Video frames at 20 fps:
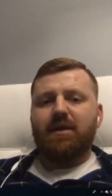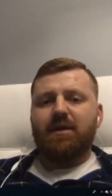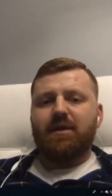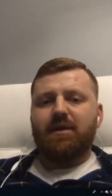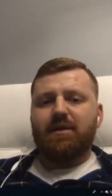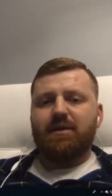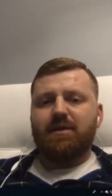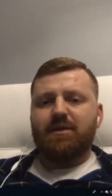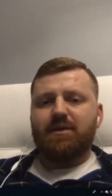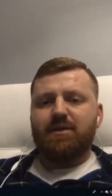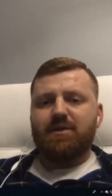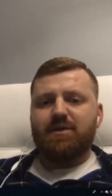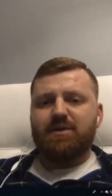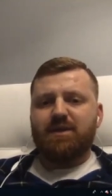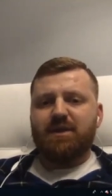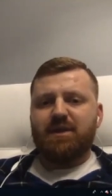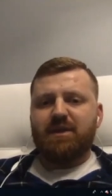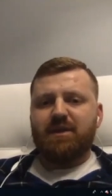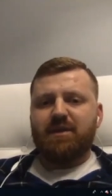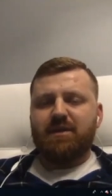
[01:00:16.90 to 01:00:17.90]

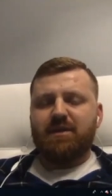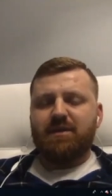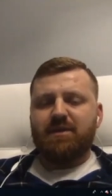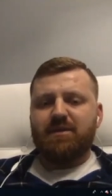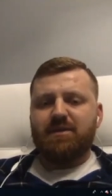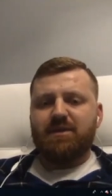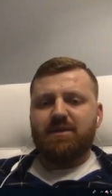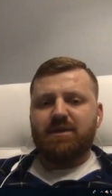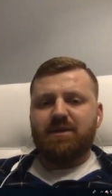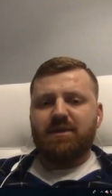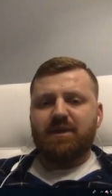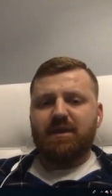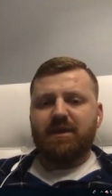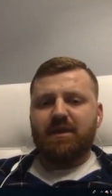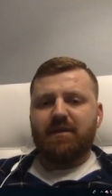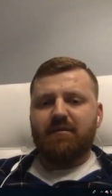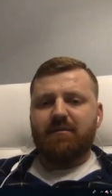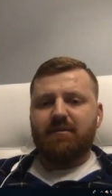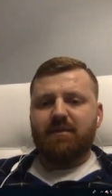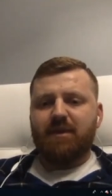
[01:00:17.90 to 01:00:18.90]
using
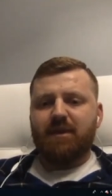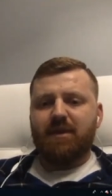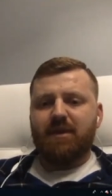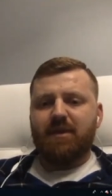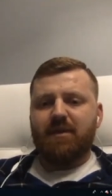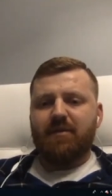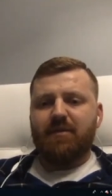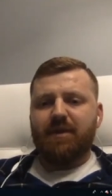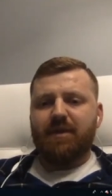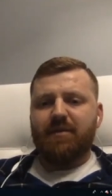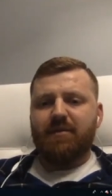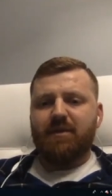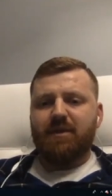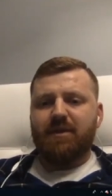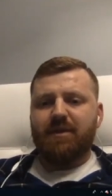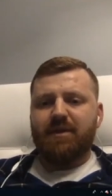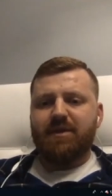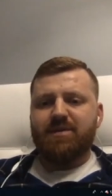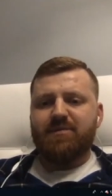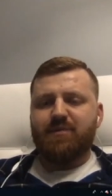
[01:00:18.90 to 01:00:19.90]
the
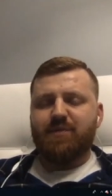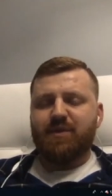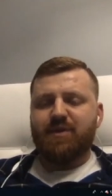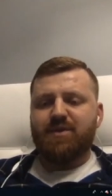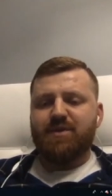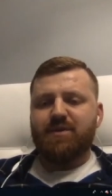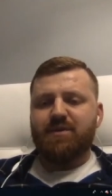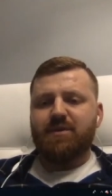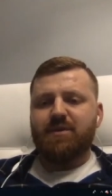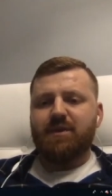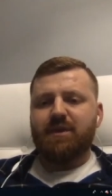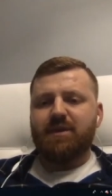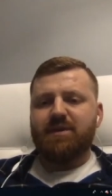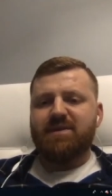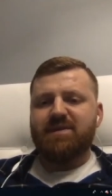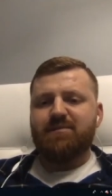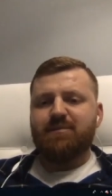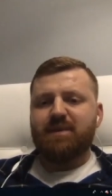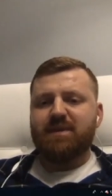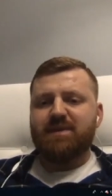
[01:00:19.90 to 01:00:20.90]
regular expression, you can
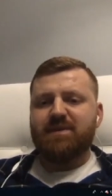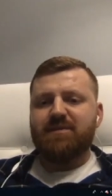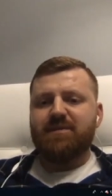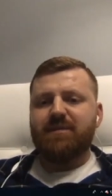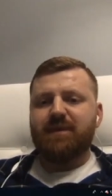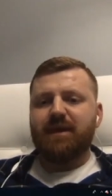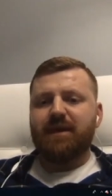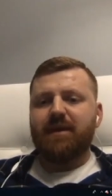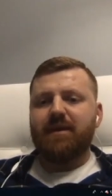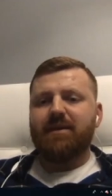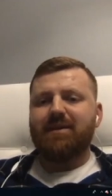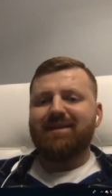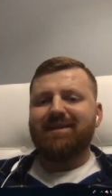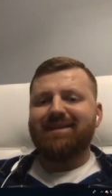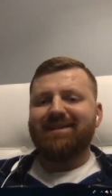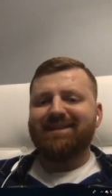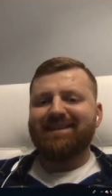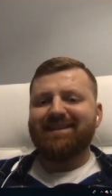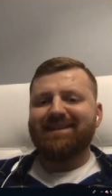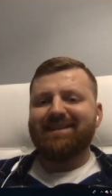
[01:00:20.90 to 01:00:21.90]
specify
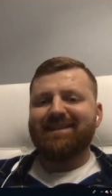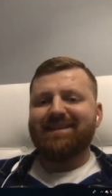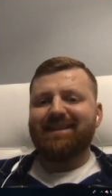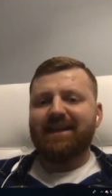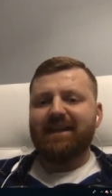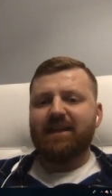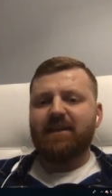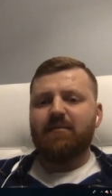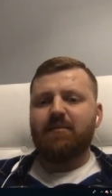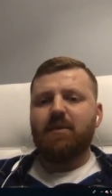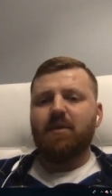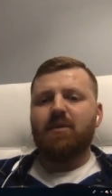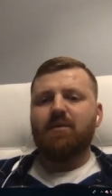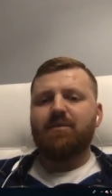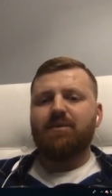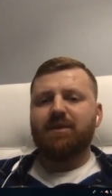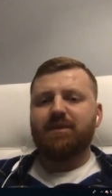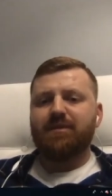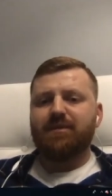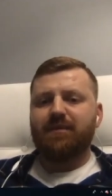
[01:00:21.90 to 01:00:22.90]
the name
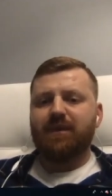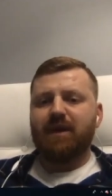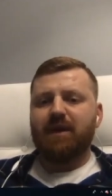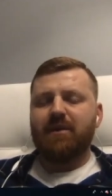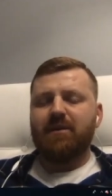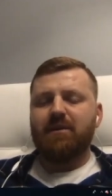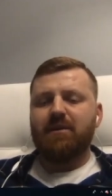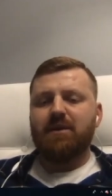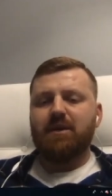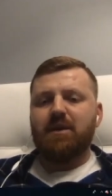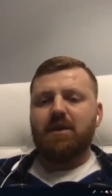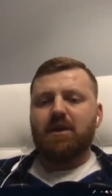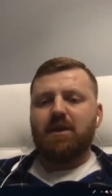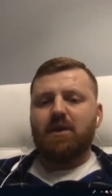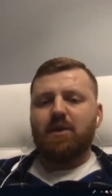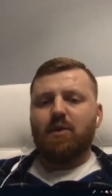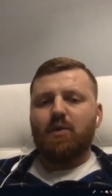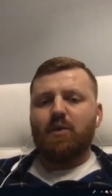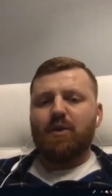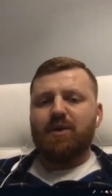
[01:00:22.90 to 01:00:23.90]
of the file,
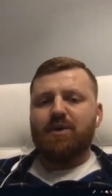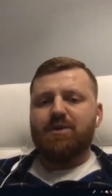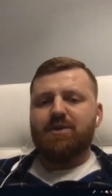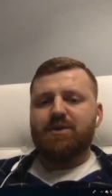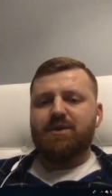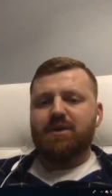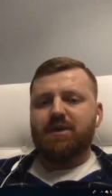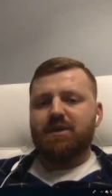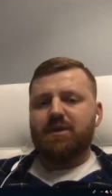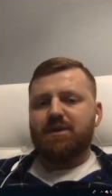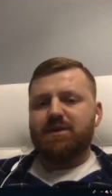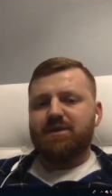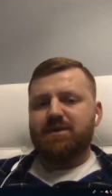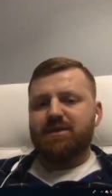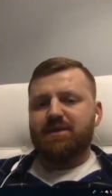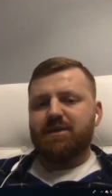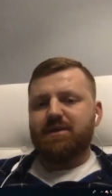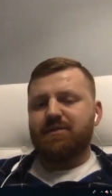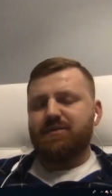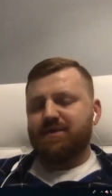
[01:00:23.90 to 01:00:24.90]
which is
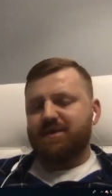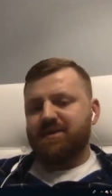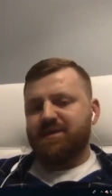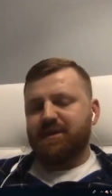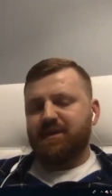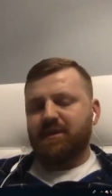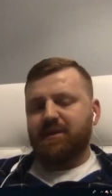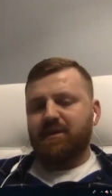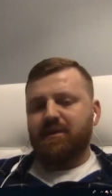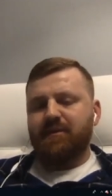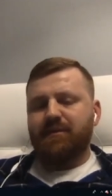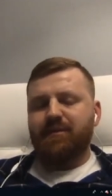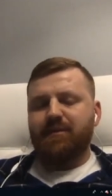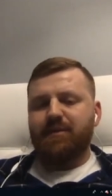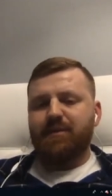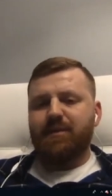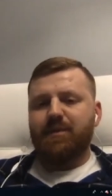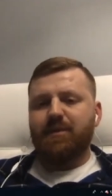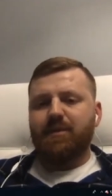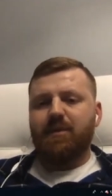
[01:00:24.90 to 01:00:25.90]
interesting
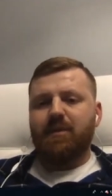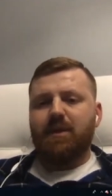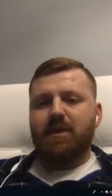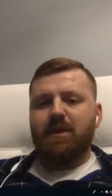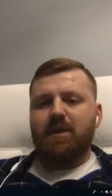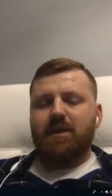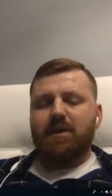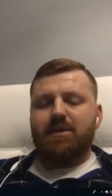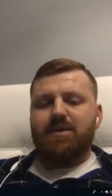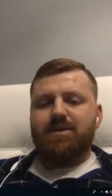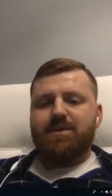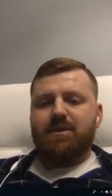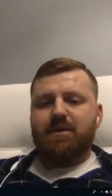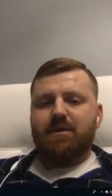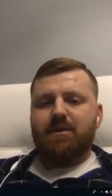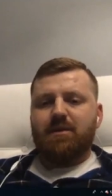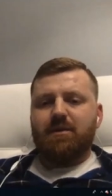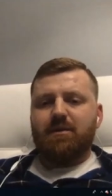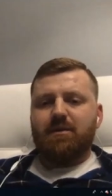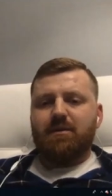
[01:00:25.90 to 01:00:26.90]
for you.
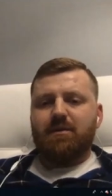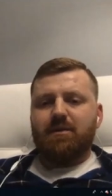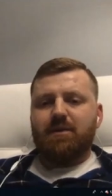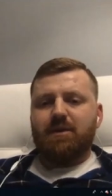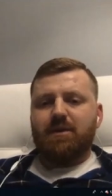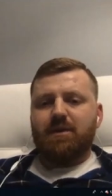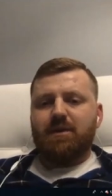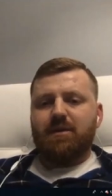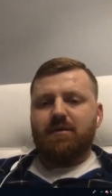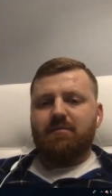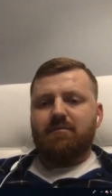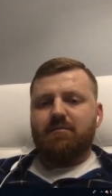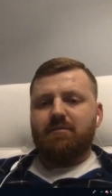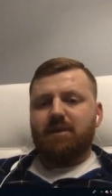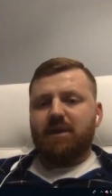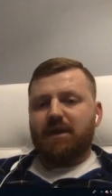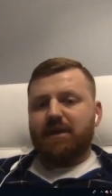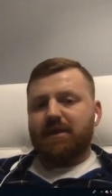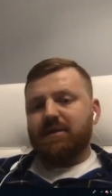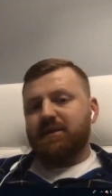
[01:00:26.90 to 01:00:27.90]
So,
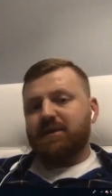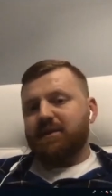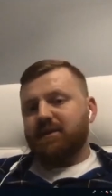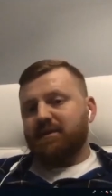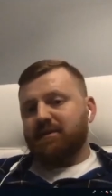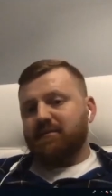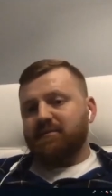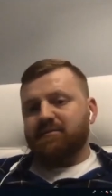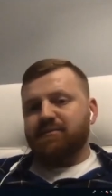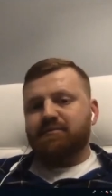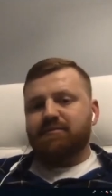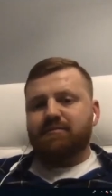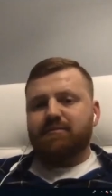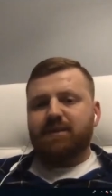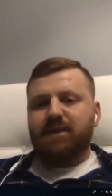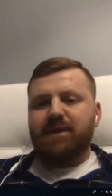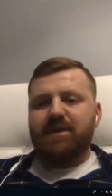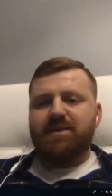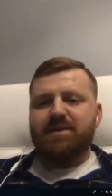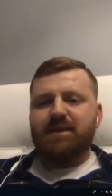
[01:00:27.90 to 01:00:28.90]
like the
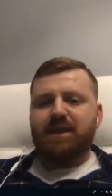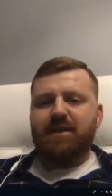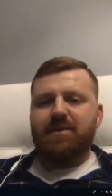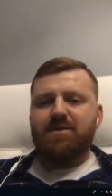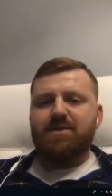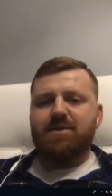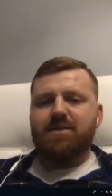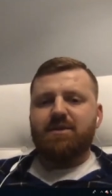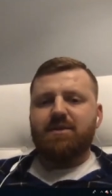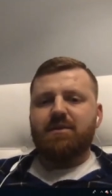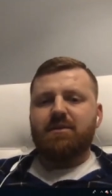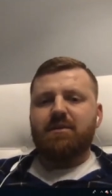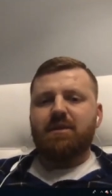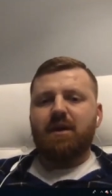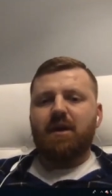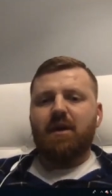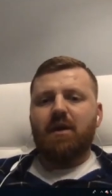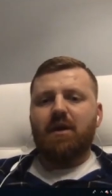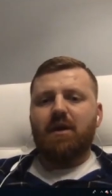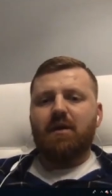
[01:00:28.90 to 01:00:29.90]
extension,
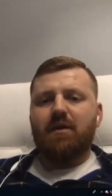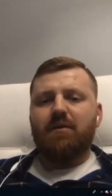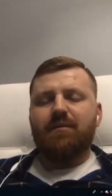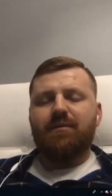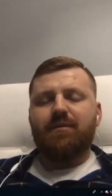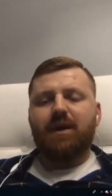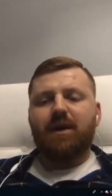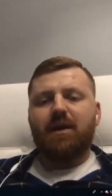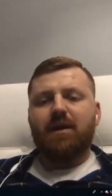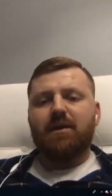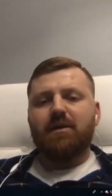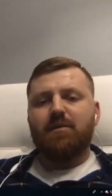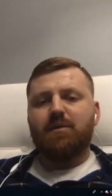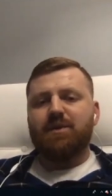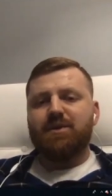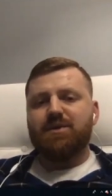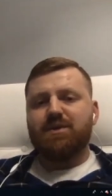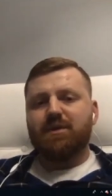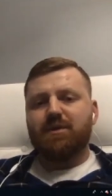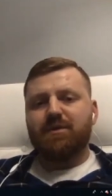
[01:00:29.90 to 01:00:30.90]
a file
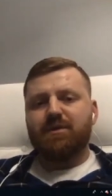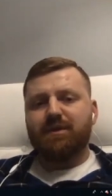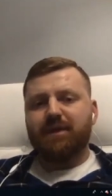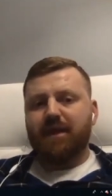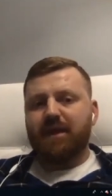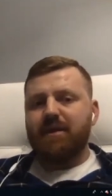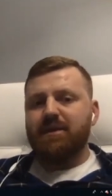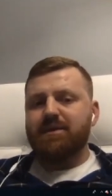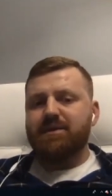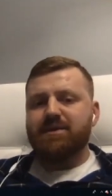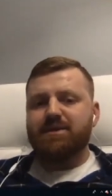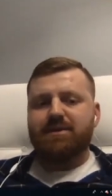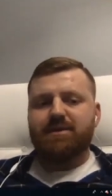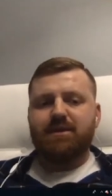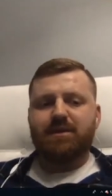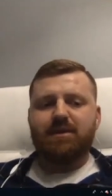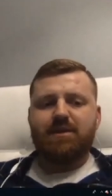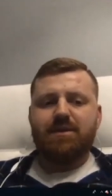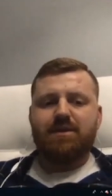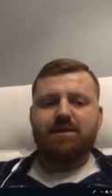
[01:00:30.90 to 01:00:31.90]
which contains
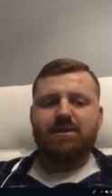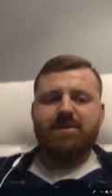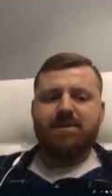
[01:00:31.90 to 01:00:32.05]
the